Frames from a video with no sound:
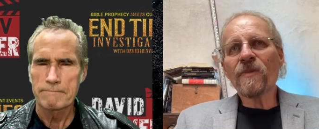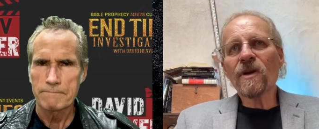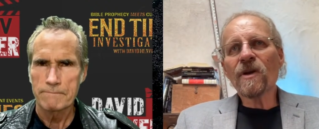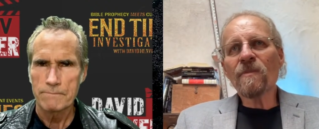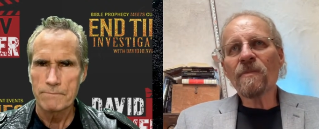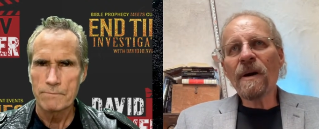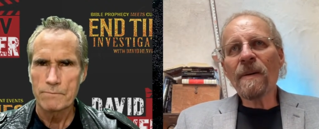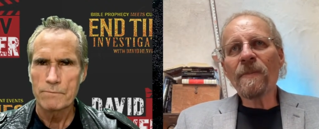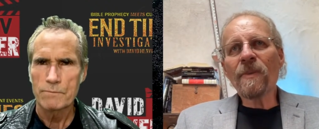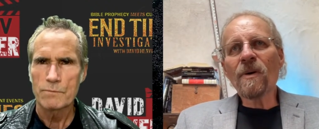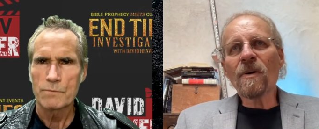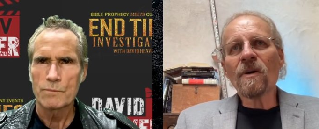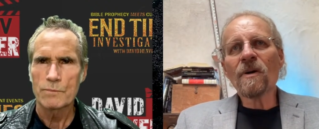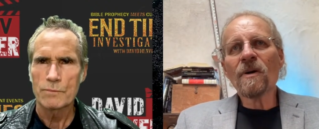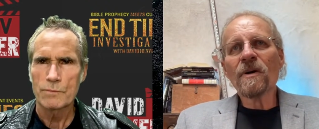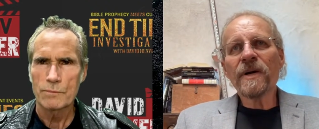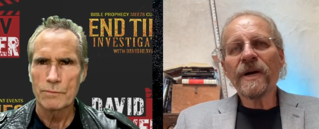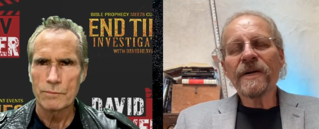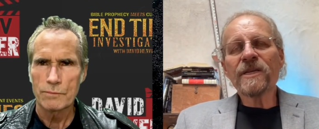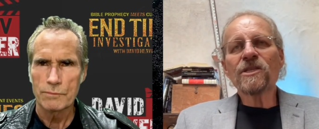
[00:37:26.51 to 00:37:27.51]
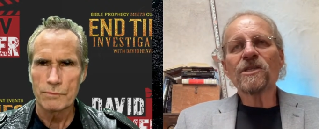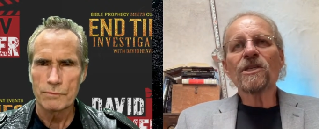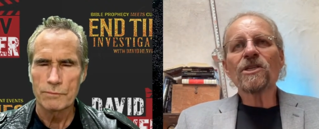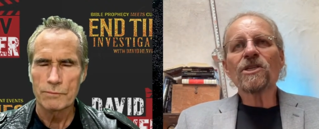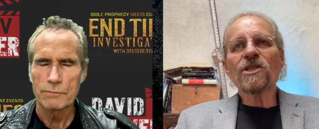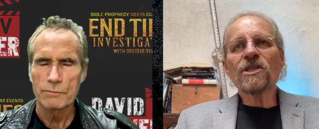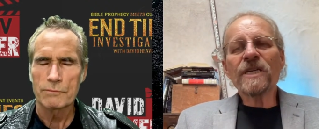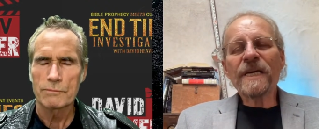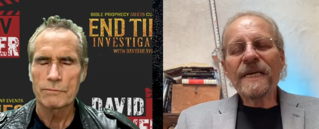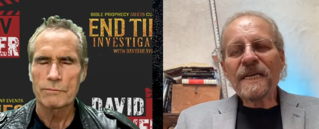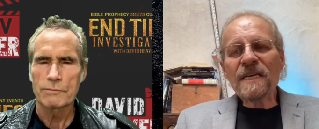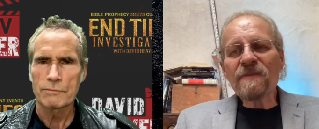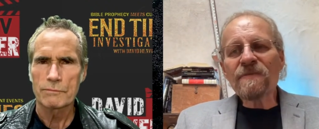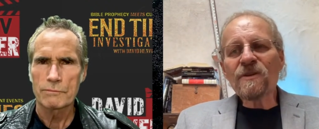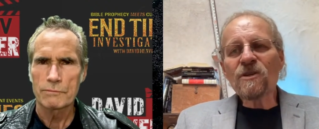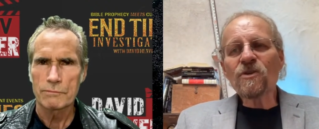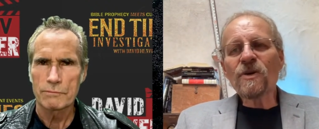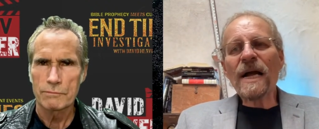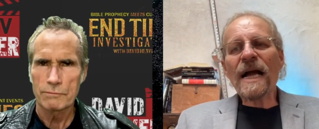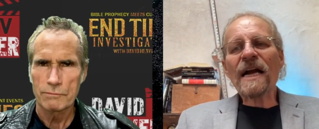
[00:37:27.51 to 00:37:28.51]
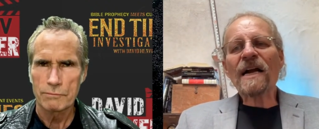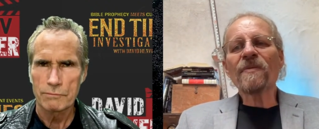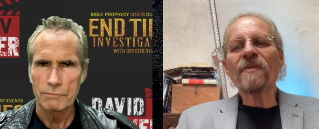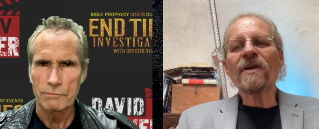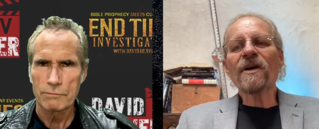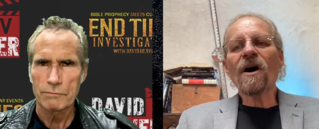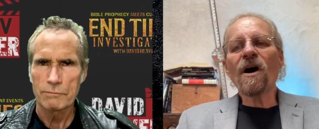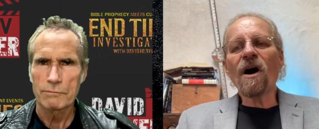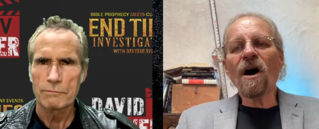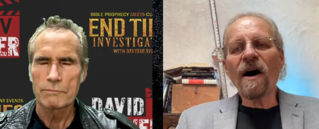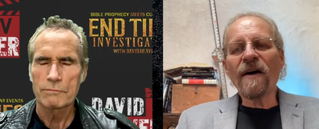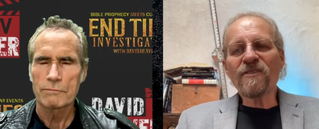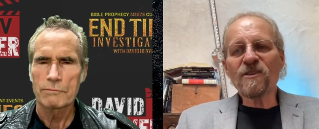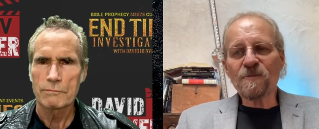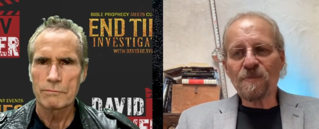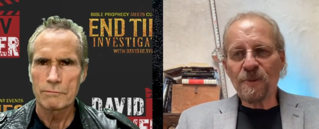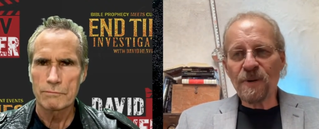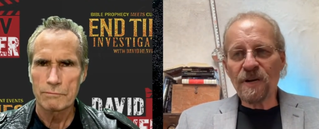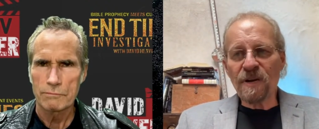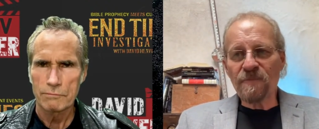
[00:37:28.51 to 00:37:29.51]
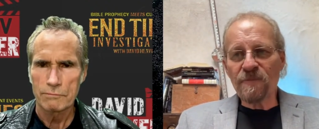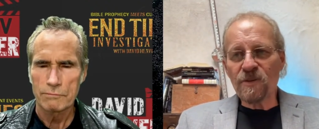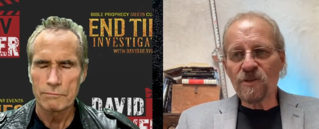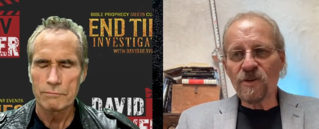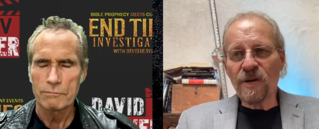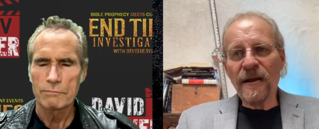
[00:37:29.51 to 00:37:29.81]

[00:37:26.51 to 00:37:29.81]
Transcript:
Speaker 1: Remember, it's the seed of the dragon, the offspring of the